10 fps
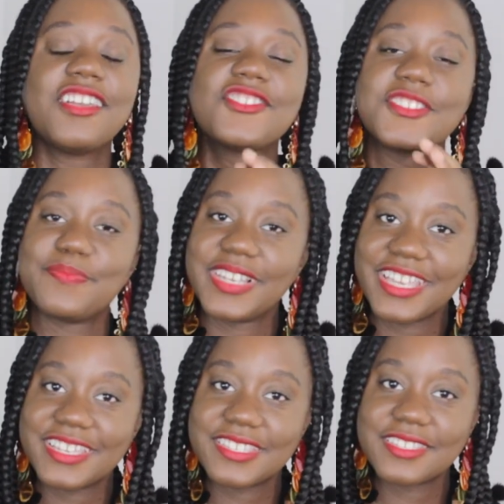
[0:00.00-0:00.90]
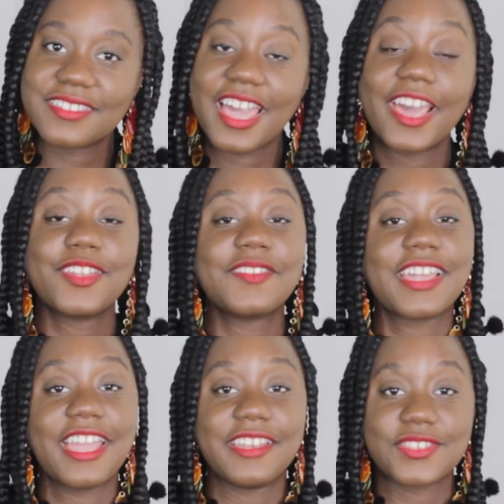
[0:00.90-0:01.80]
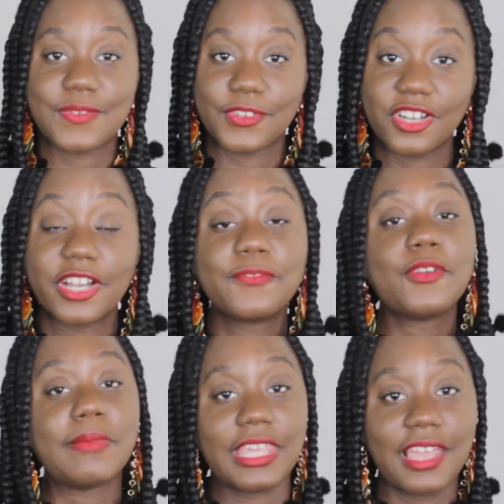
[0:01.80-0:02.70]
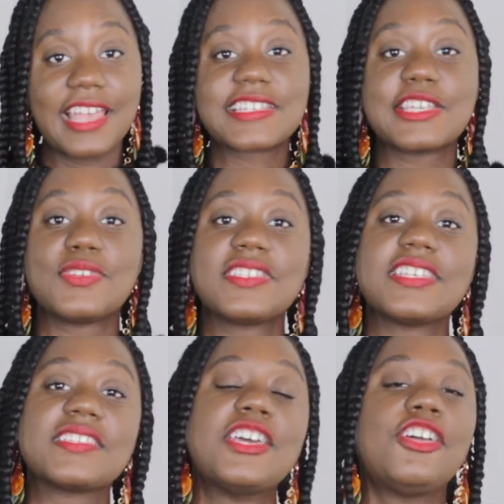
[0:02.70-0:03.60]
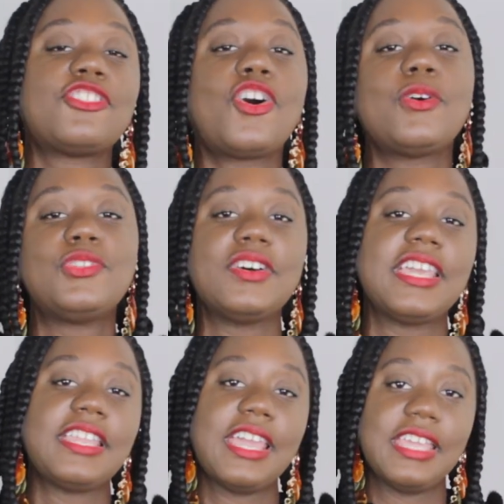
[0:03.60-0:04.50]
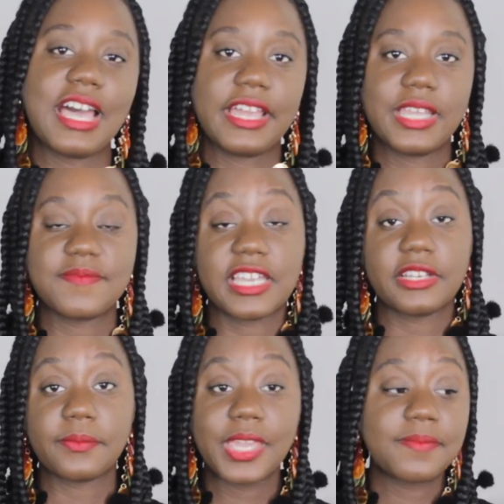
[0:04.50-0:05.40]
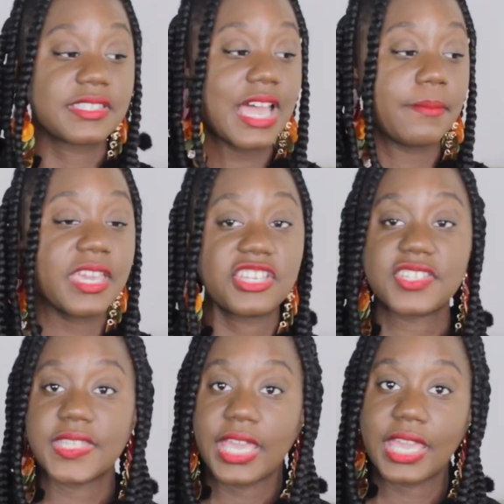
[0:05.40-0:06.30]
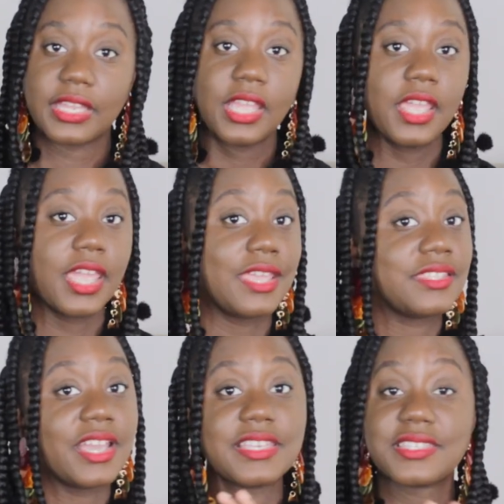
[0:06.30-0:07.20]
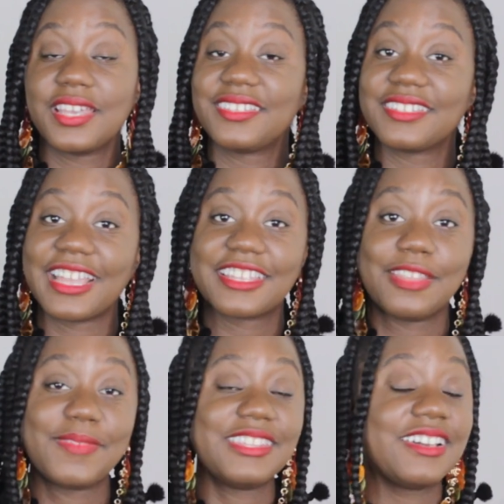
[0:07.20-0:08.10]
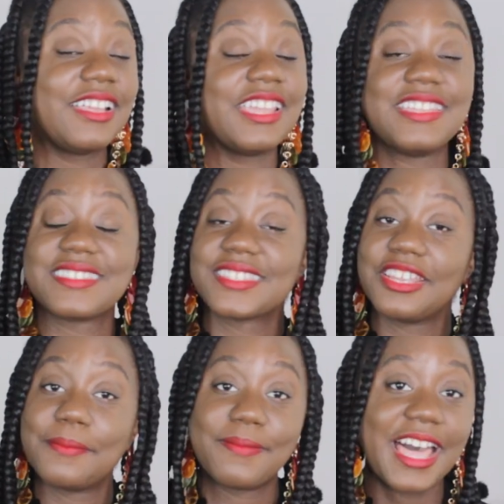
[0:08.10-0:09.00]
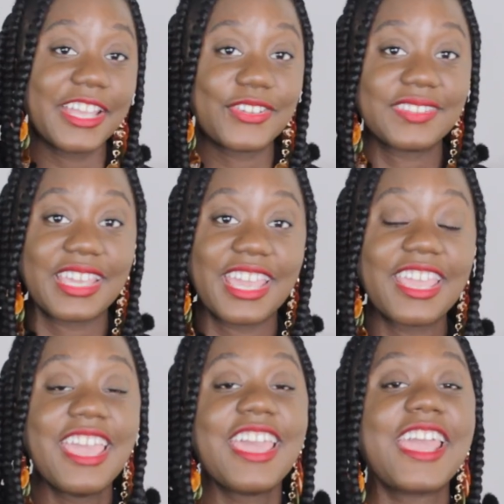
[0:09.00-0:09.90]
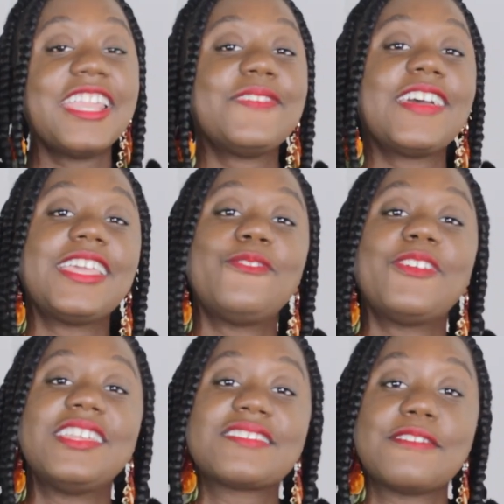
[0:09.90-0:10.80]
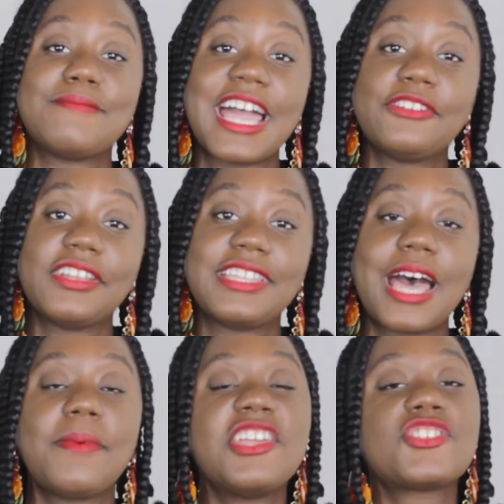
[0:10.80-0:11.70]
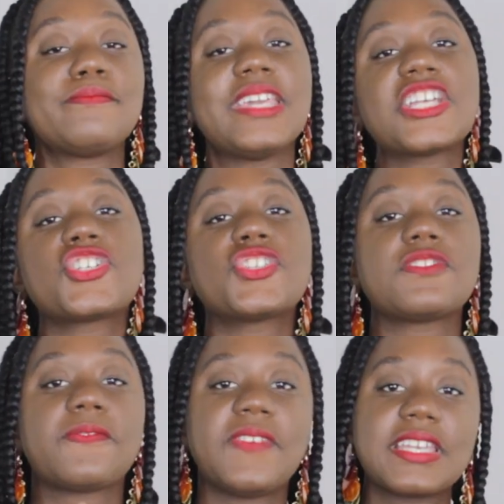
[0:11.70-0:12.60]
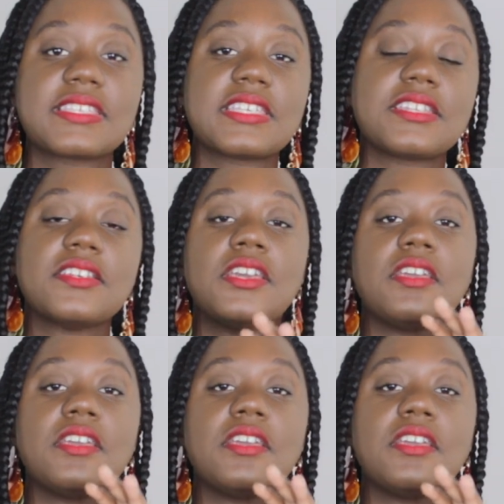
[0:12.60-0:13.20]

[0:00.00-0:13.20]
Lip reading: Just please, out of the kindness of your heart, for me asking you this, don't donate any items that are ripped, damaged, stained, and there is nothing that can be done. It is not a minor thing, and even if it is a minor damage, make sure to fix it